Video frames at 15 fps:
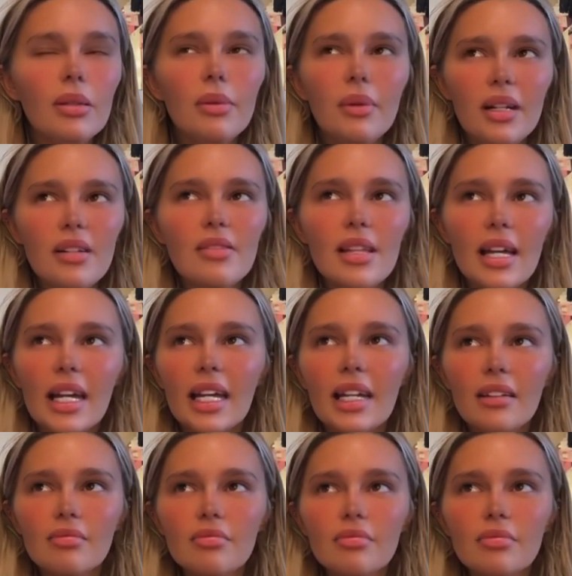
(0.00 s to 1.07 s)
probably when I was
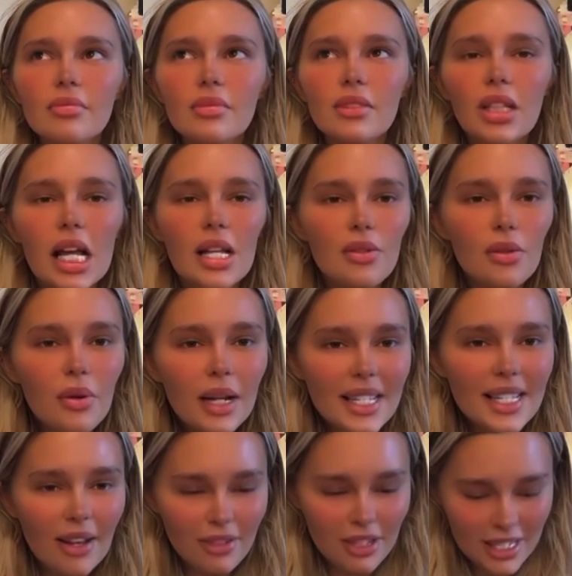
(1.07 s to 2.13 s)
like
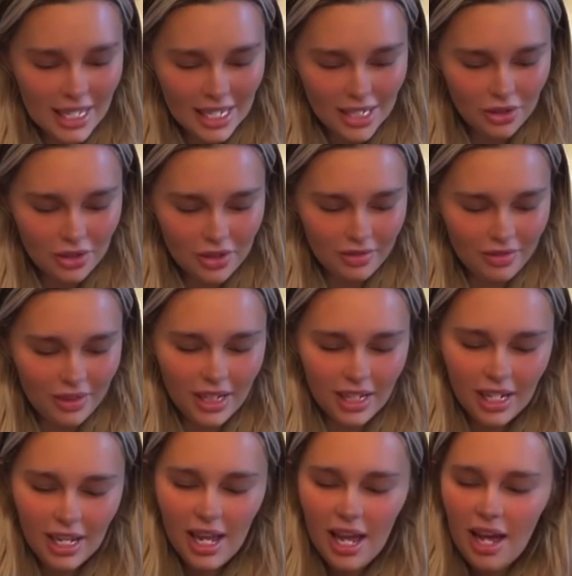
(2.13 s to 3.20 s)
2017 or
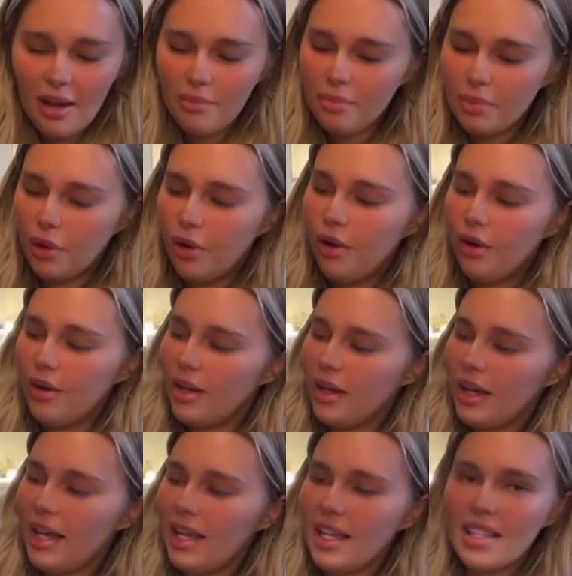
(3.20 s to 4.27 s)
something, but
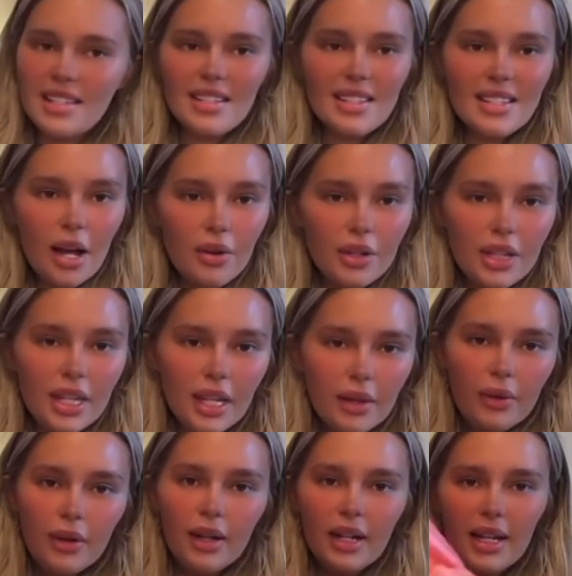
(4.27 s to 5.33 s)
it's so
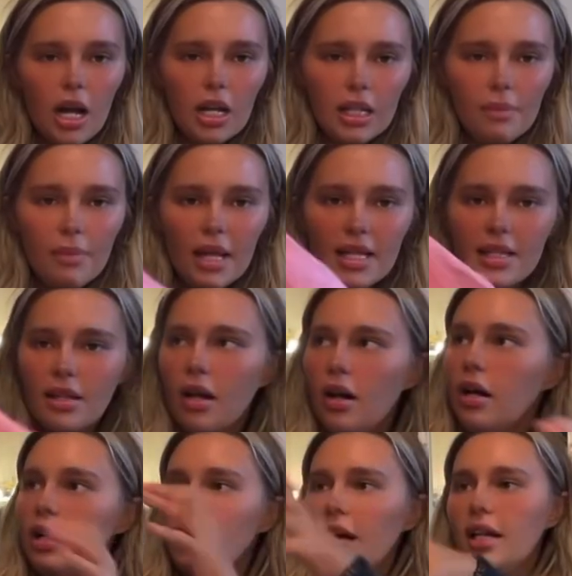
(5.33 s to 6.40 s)
cute. Sparkly bits
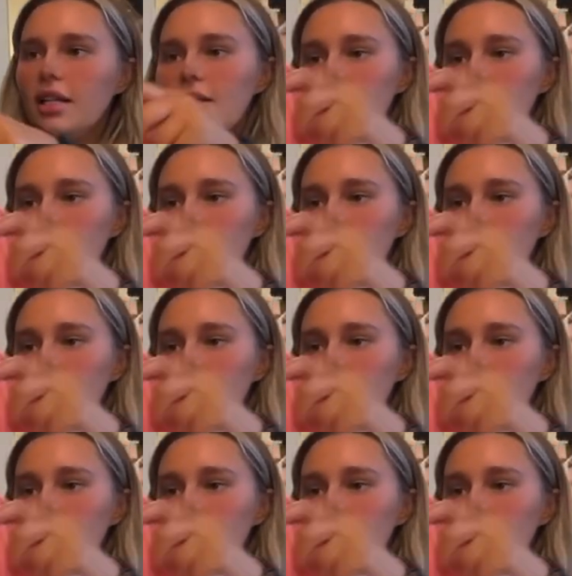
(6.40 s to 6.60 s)
on